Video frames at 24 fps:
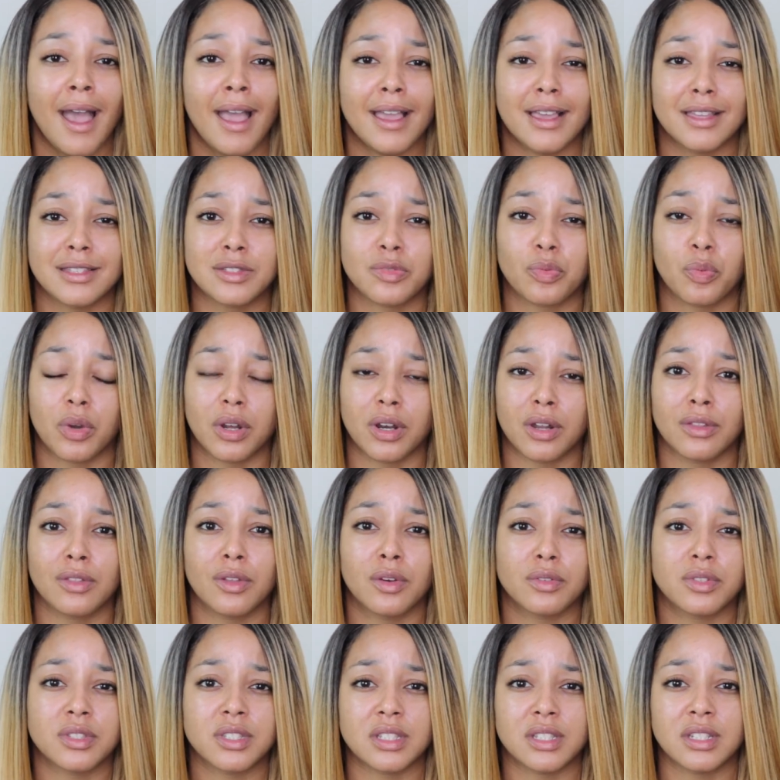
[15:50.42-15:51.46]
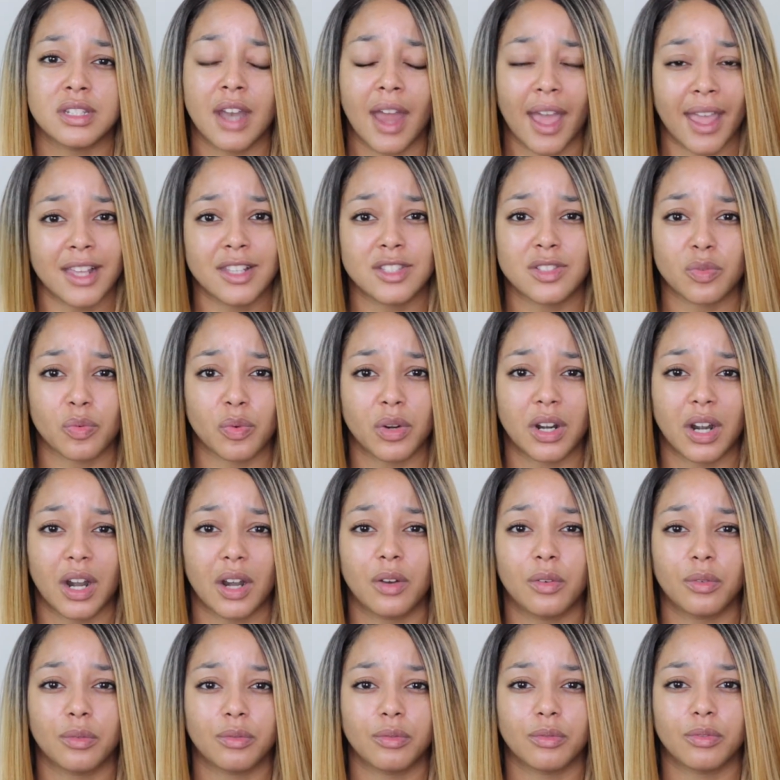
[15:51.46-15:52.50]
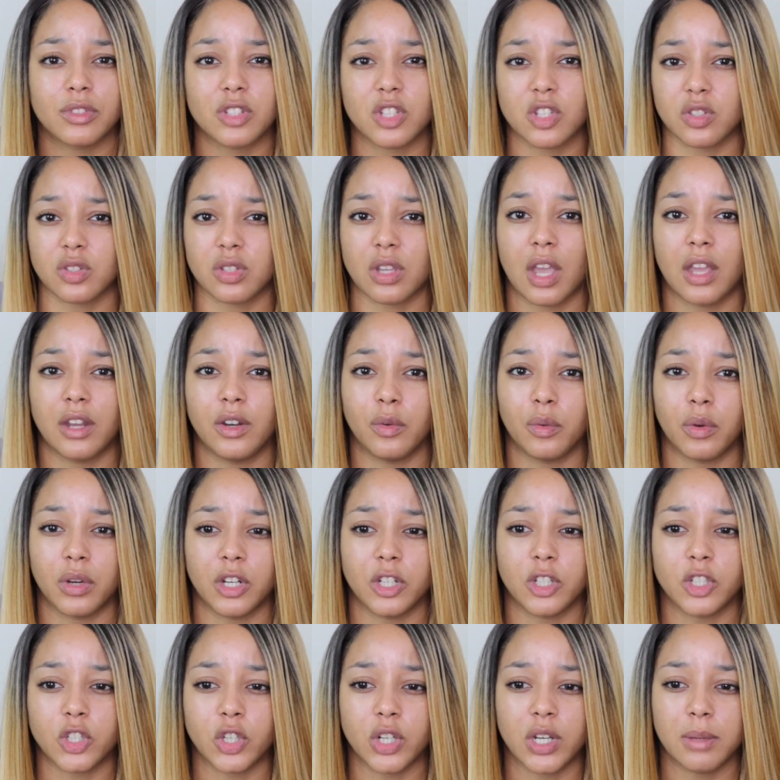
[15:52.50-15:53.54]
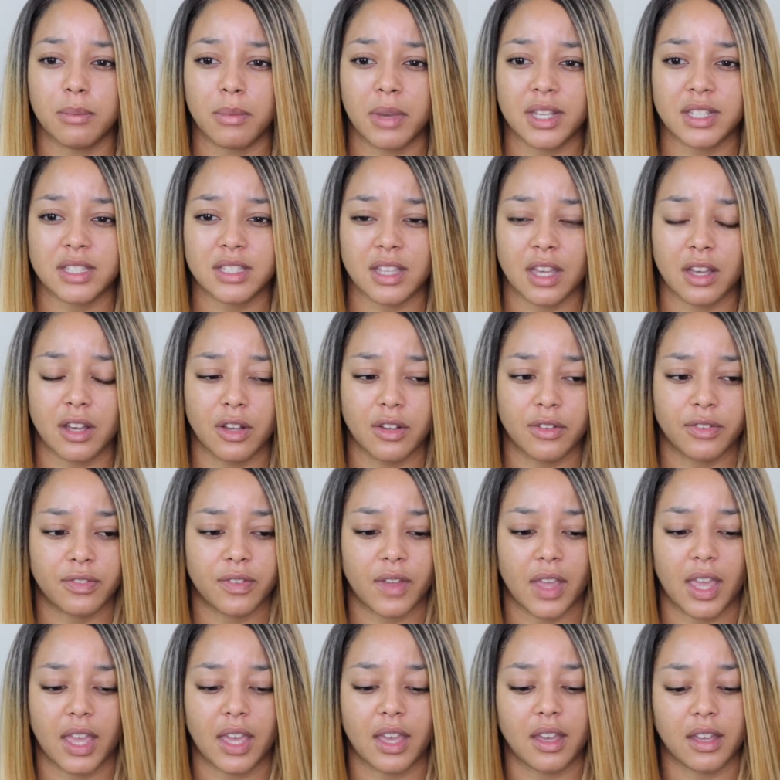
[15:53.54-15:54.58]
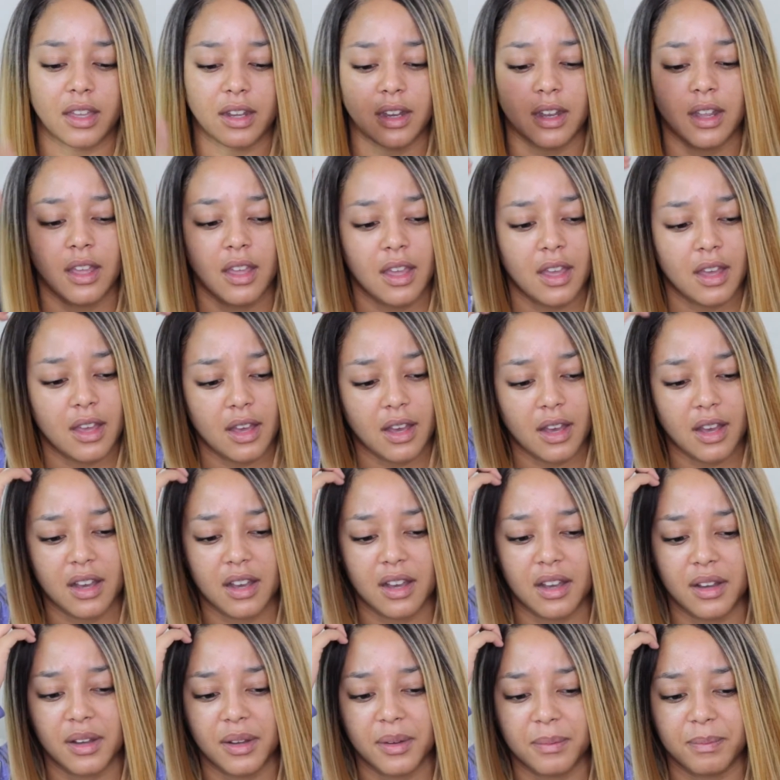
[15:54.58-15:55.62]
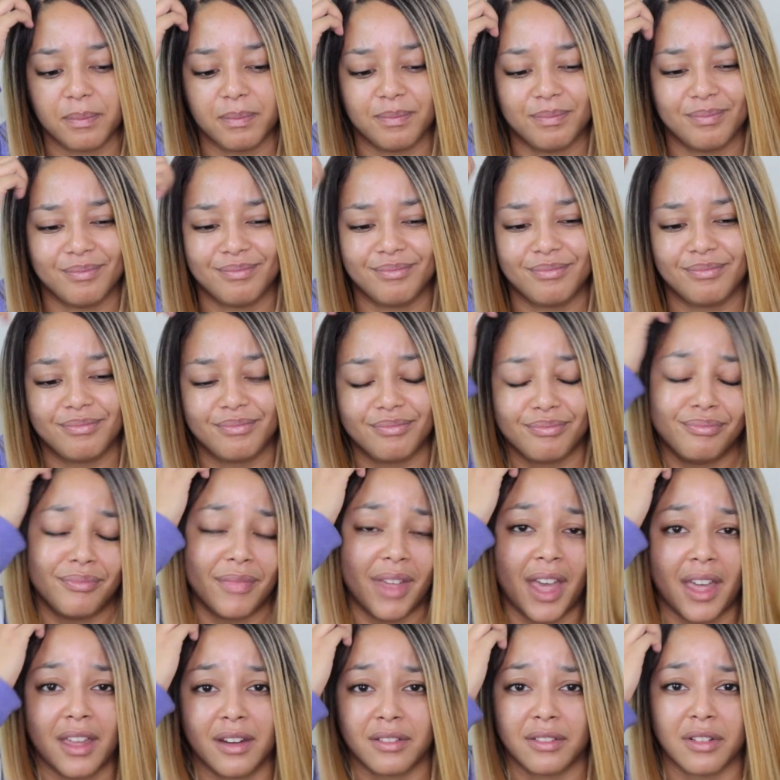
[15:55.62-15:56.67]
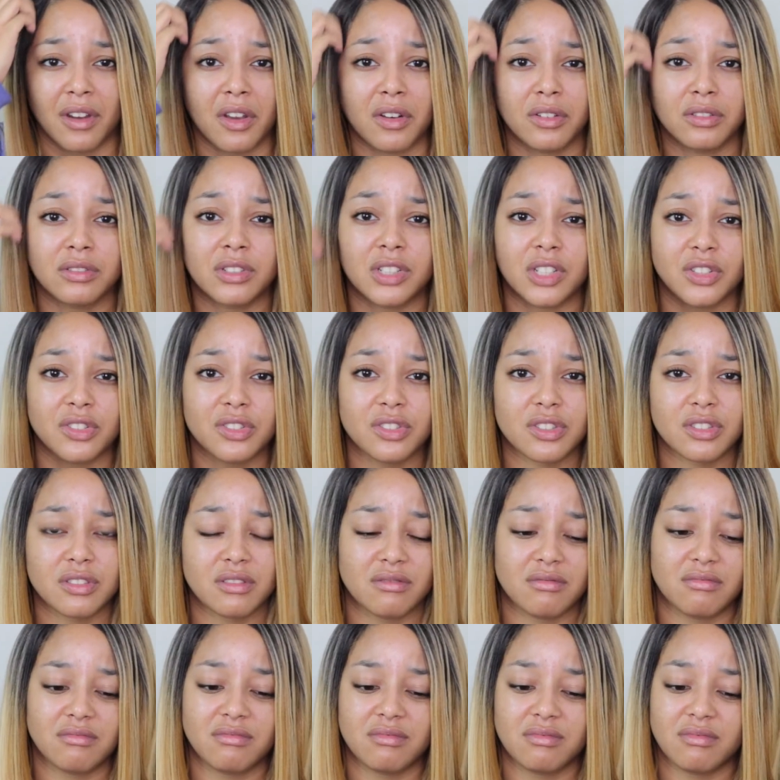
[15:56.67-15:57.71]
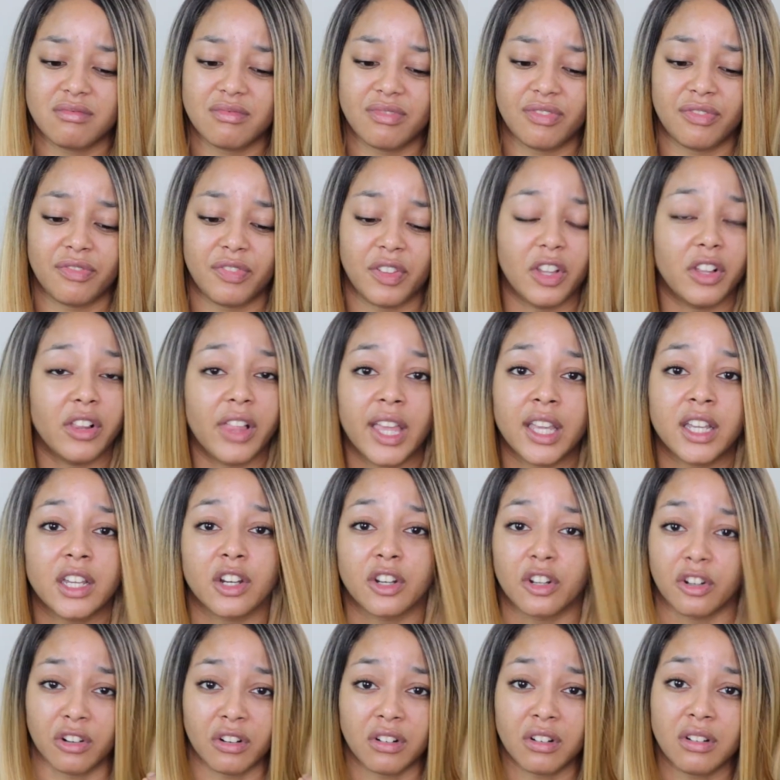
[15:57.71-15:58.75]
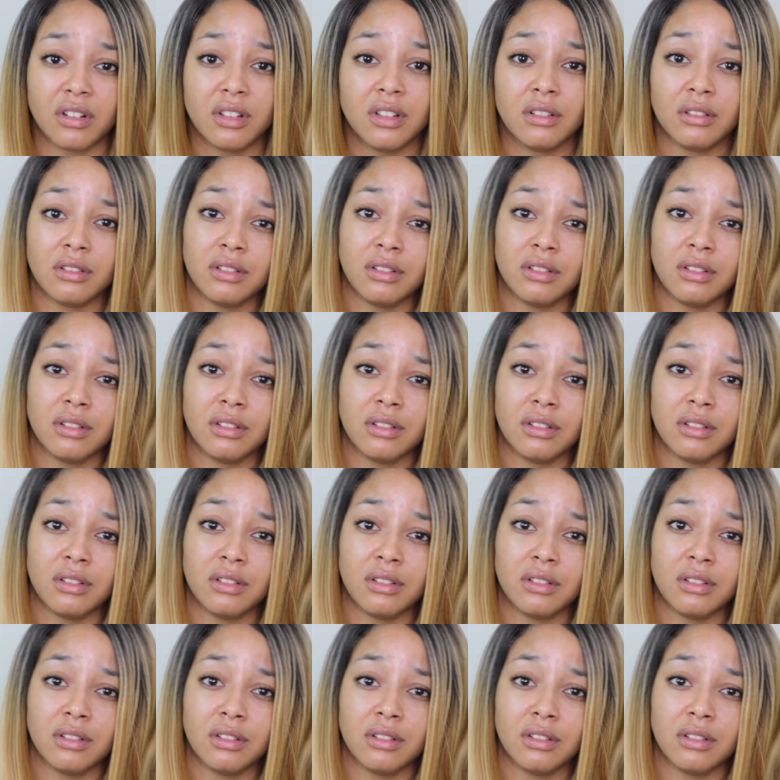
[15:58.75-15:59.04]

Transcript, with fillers: it's one of those nights where I just kind of want to treat myself and um, I don't know, just feel like a girl.